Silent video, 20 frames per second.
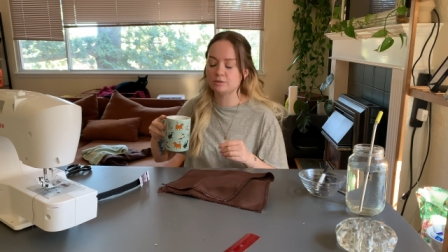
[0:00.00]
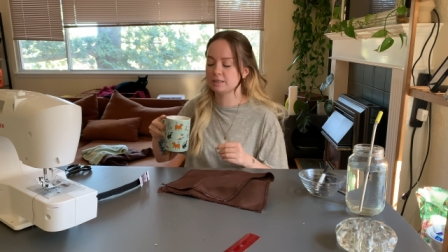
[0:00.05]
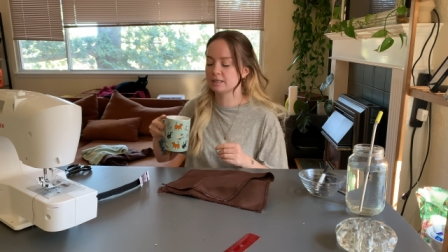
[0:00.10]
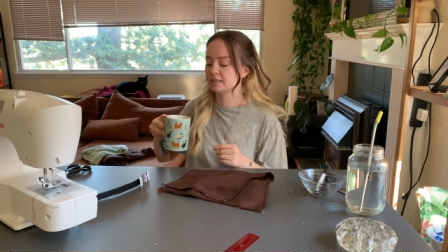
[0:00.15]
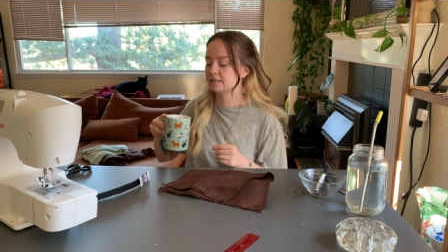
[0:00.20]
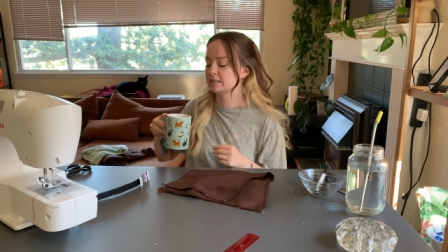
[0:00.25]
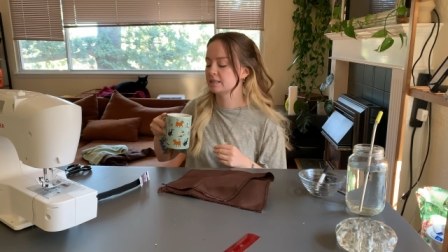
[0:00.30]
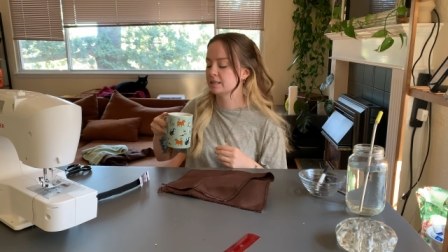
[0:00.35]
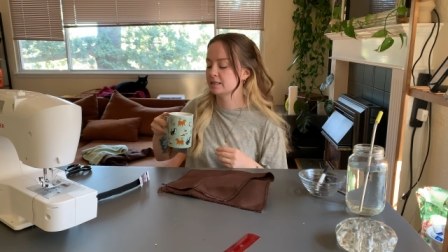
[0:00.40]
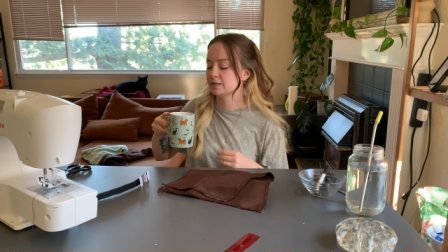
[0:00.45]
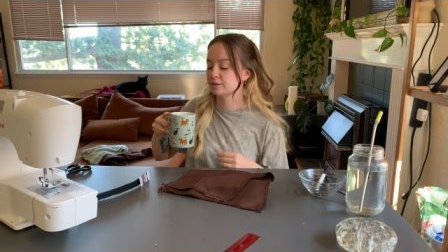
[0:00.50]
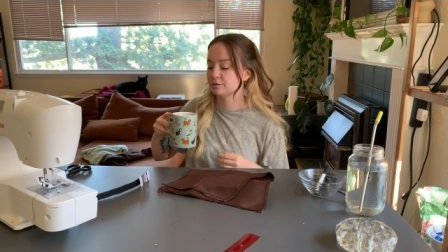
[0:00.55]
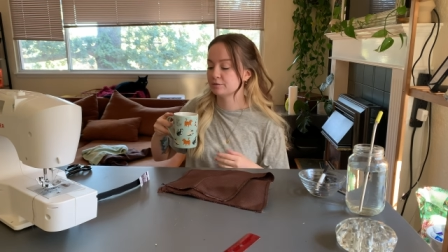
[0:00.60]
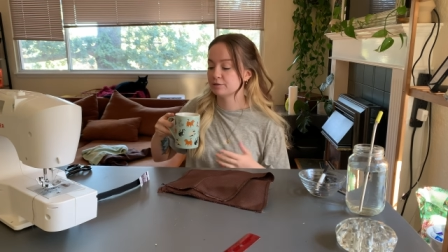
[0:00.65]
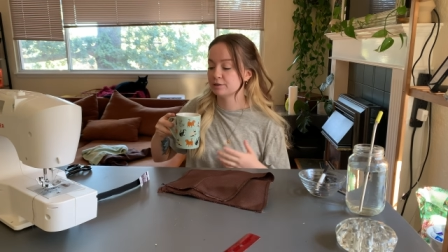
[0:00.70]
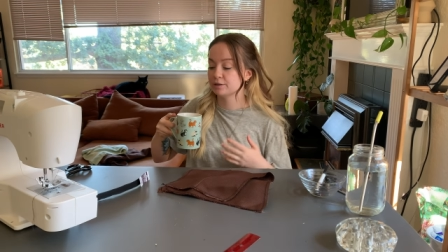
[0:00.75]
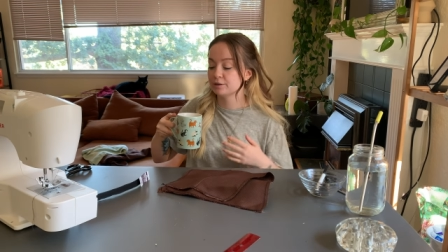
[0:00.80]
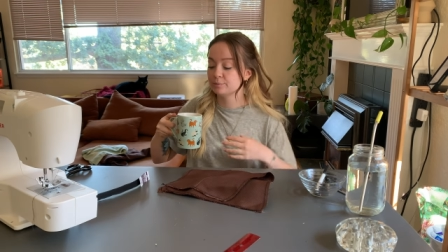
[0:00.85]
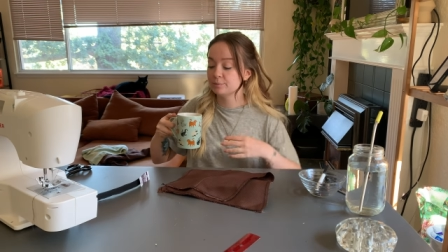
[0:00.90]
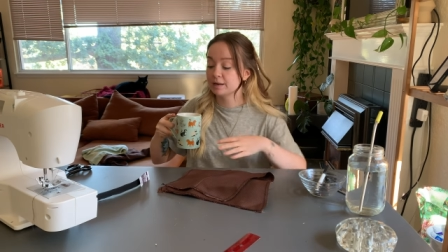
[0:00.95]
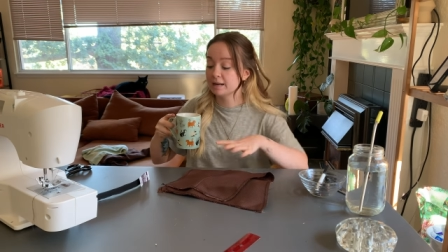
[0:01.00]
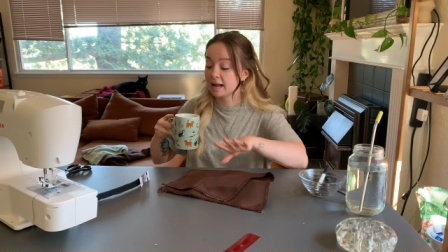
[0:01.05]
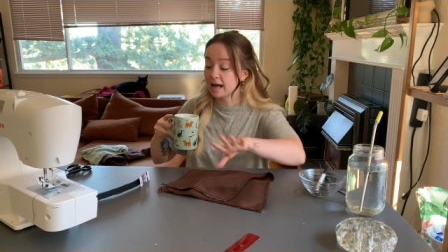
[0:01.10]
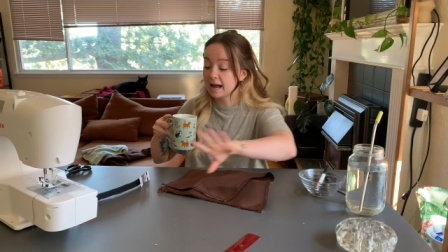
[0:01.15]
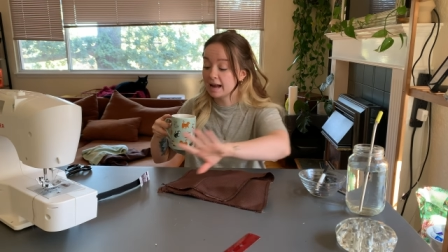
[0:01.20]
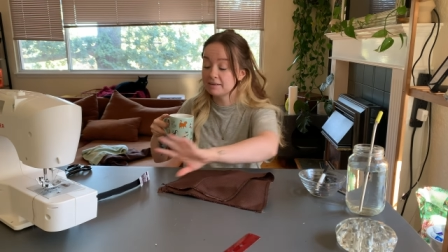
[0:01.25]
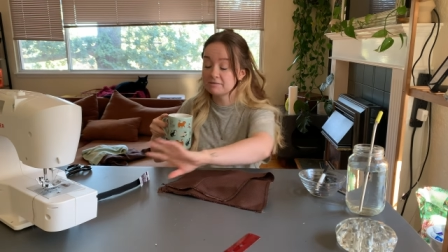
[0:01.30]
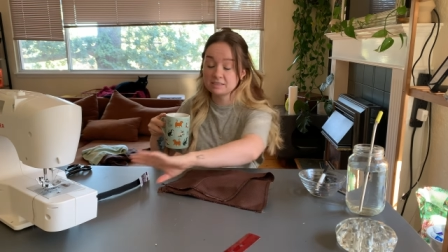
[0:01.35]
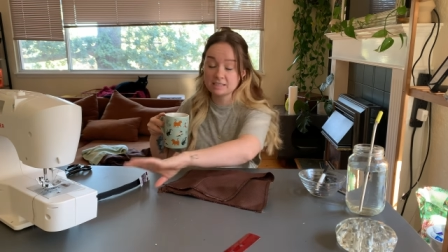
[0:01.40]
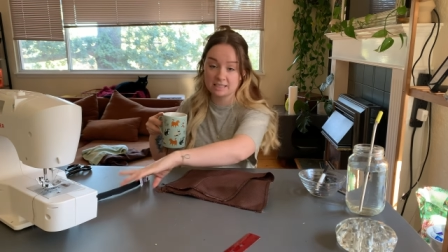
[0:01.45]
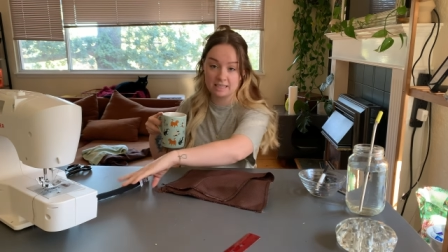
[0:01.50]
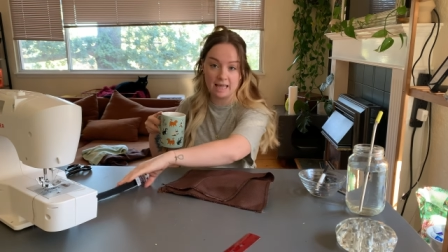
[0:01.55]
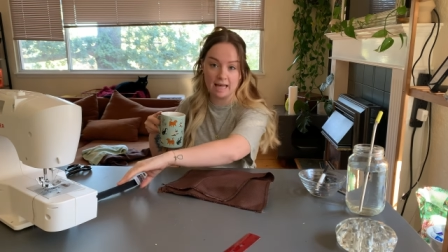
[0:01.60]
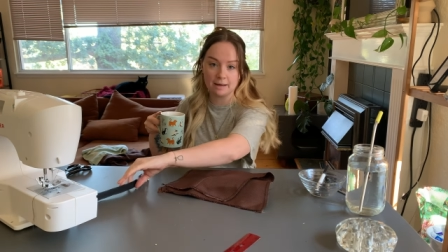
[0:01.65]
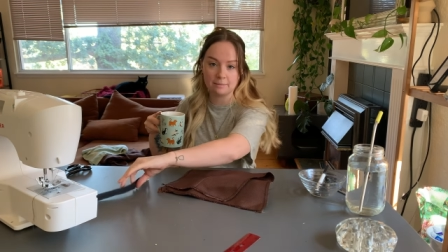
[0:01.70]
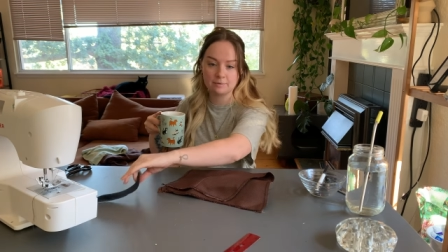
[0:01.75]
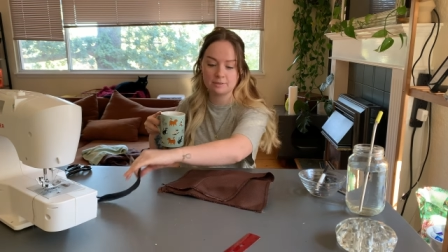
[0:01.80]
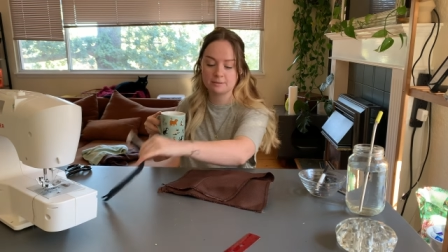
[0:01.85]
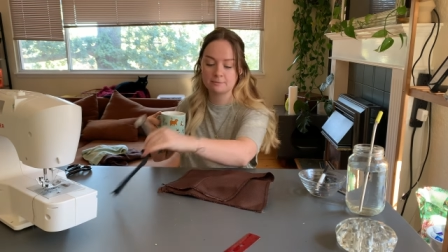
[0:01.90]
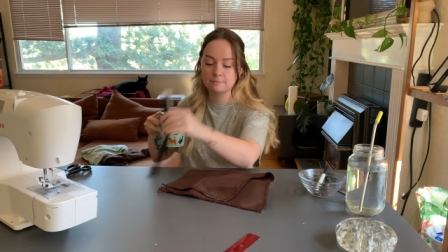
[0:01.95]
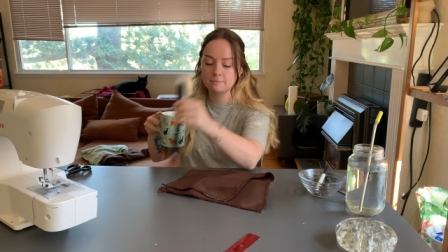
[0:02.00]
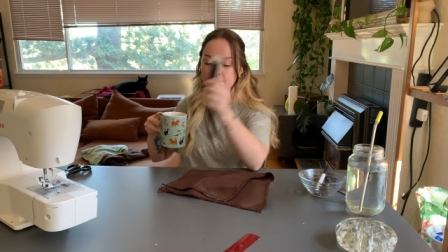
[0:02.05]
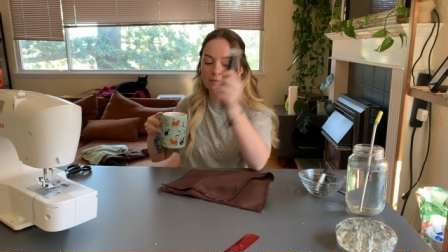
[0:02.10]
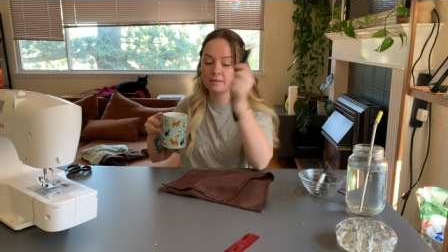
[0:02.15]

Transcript: seconds later for you, but I've slept